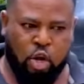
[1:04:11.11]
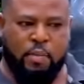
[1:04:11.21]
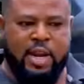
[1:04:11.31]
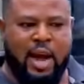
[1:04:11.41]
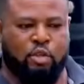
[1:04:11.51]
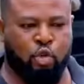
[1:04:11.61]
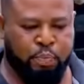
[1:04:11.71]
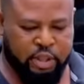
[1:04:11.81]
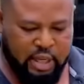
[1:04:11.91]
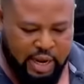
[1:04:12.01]
coming out to
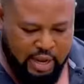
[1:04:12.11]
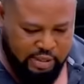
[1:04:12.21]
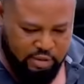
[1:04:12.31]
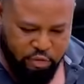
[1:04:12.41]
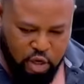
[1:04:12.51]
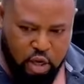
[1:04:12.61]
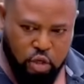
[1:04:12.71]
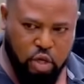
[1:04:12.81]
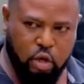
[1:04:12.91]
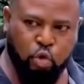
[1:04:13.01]
pretend as if you're
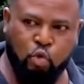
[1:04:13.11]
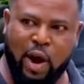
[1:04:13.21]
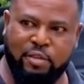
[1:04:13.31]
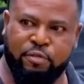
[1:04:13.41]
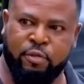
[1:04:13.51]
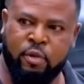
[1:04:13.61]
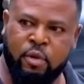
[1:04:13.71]
a good wife?